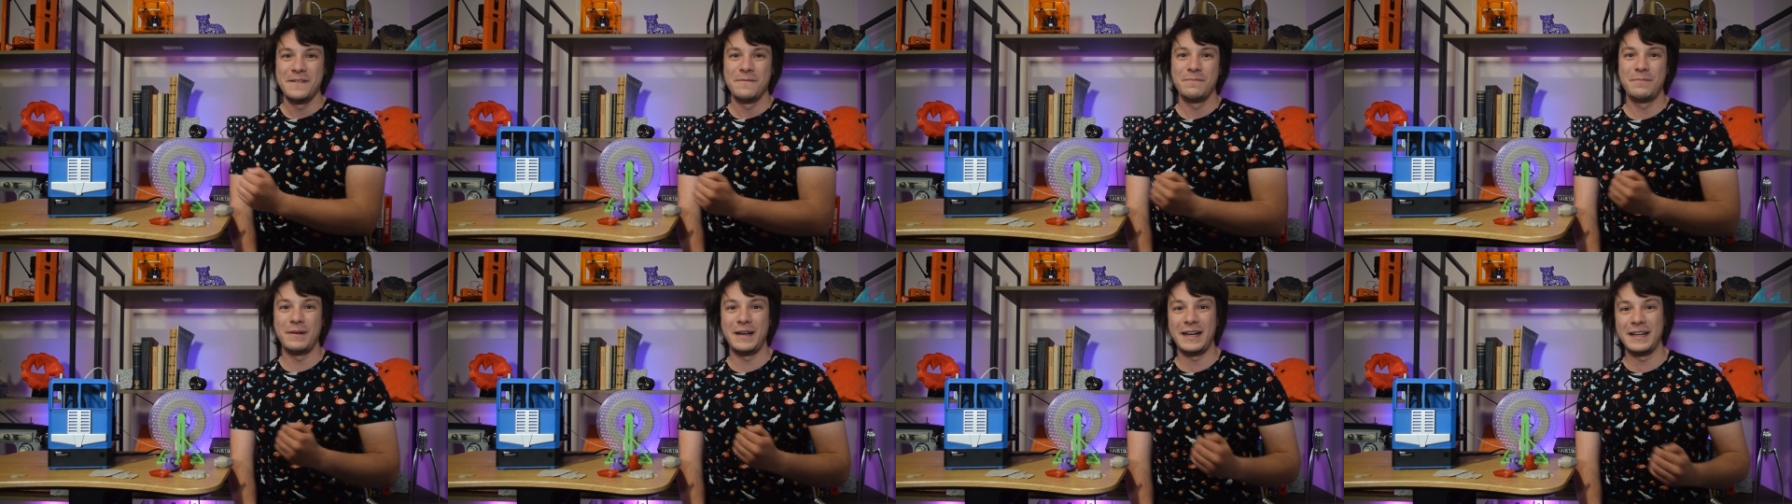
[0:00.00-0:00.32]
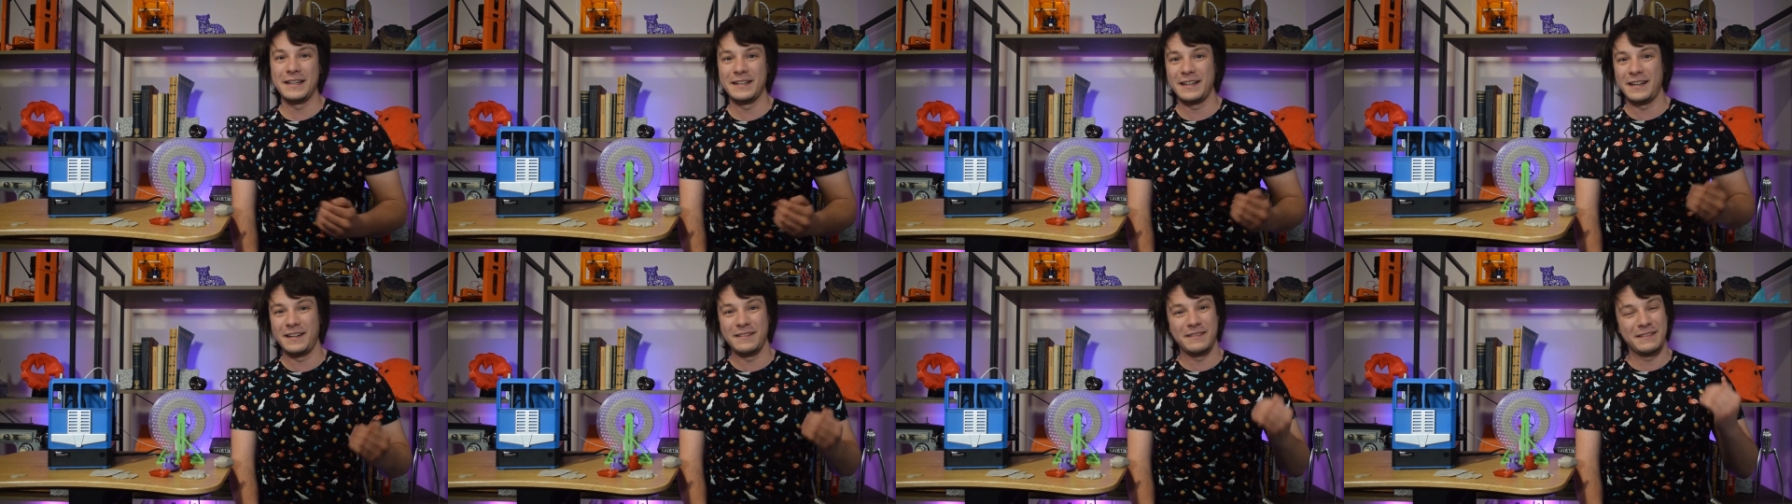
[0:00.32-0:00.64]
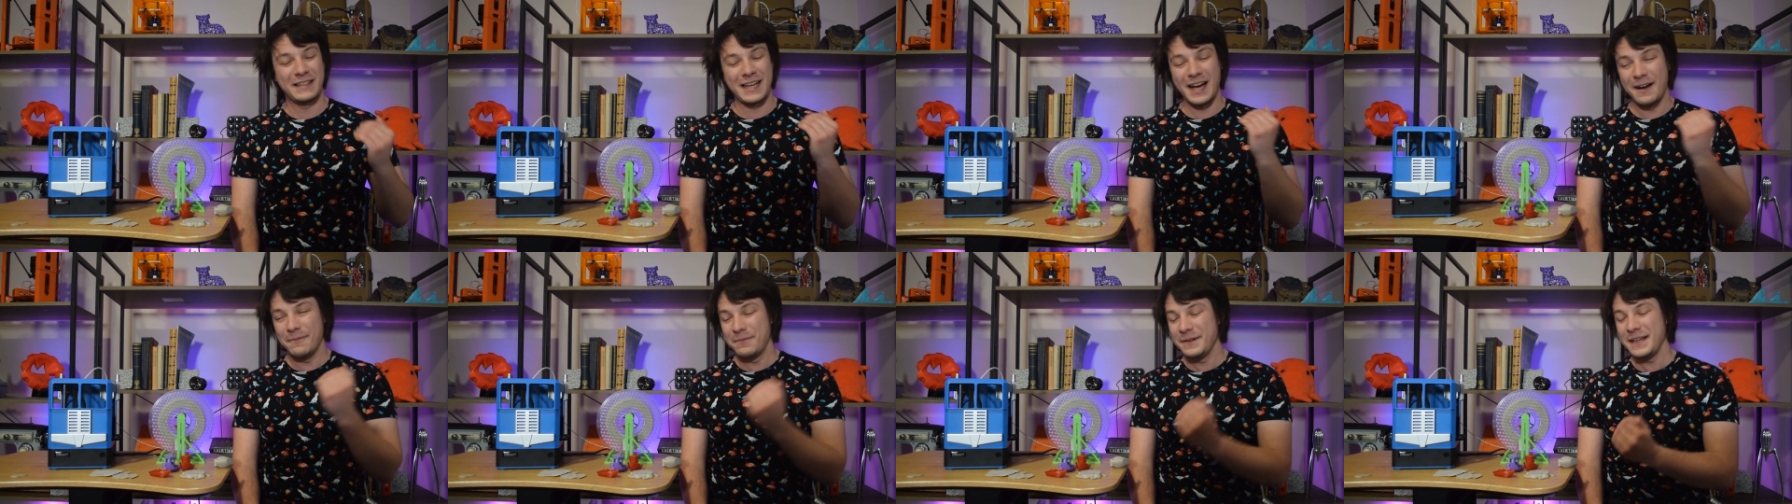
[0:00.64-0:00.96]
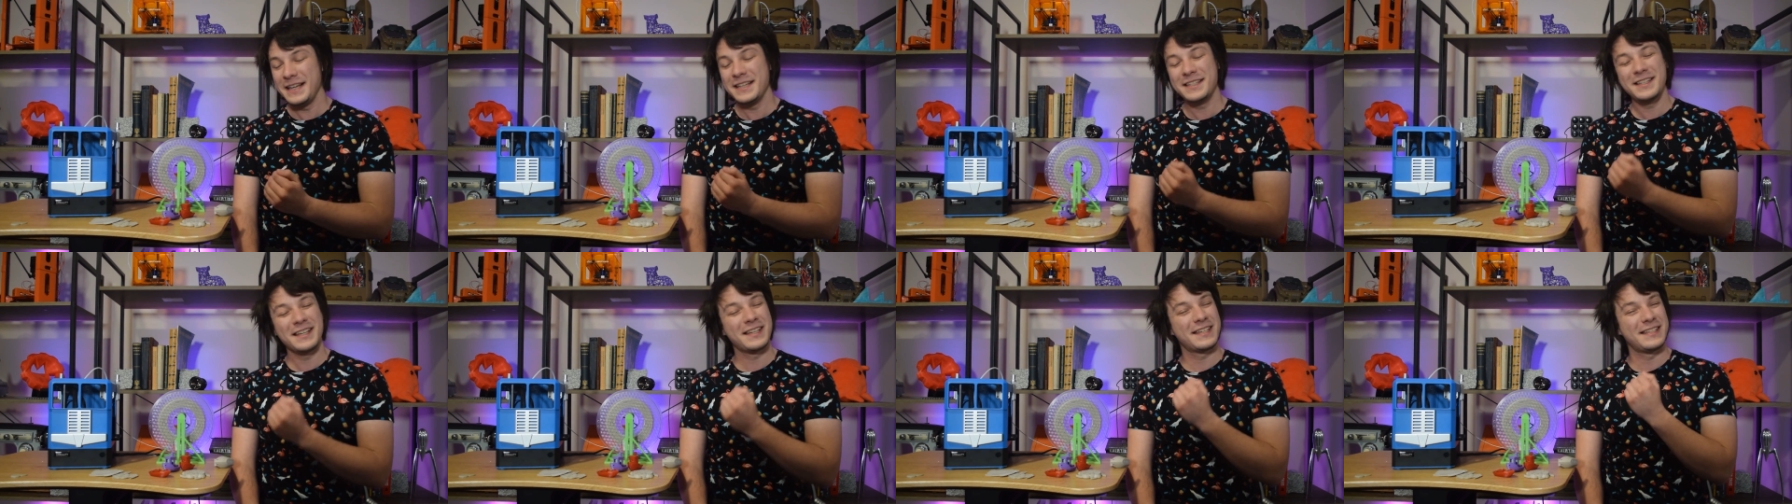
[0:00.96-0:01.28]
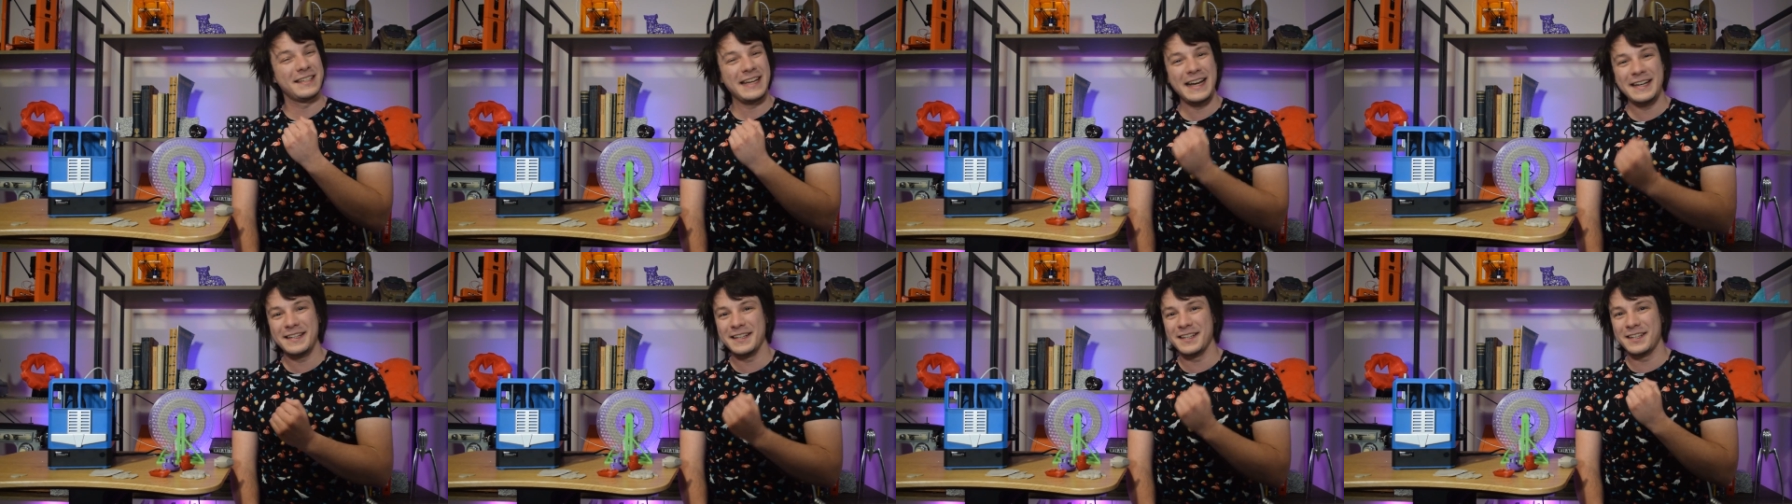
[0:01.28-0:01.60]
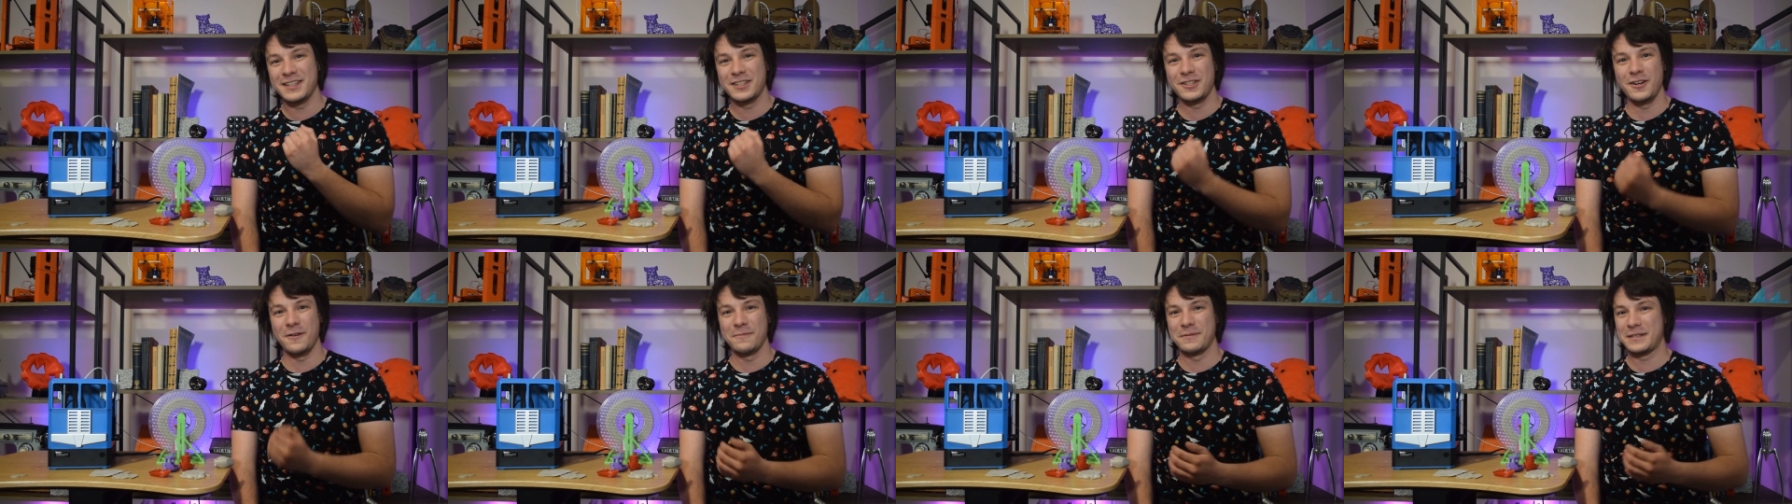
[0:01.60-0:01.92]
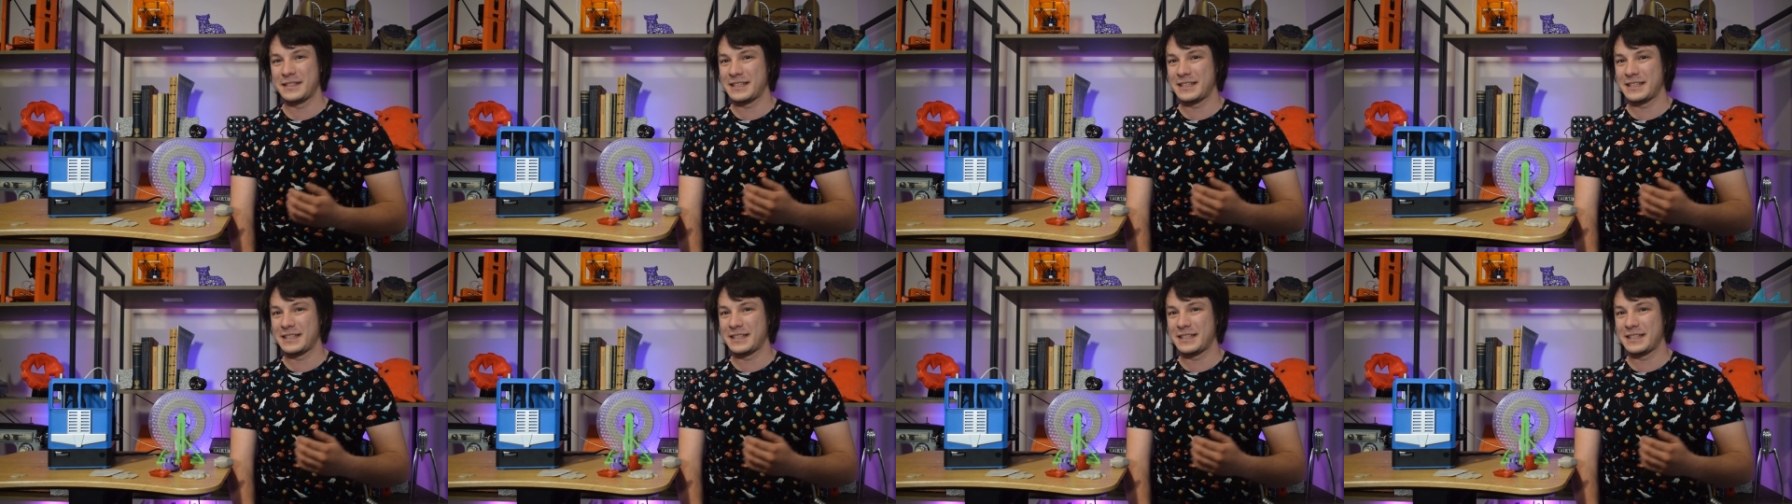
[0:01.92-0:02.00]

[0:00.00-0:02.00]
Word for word: but companies just need to stop